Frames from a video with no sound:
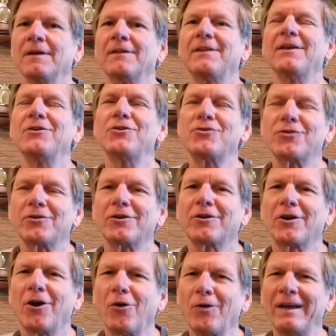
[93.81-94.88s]
that you should
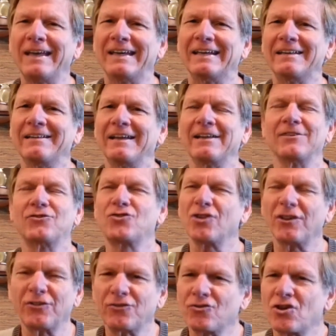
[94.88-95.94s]
go in and
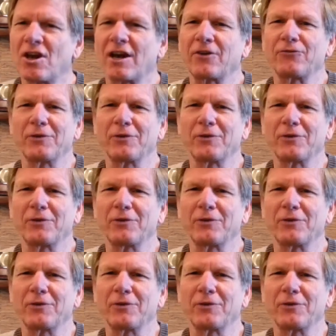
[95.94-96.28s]
just check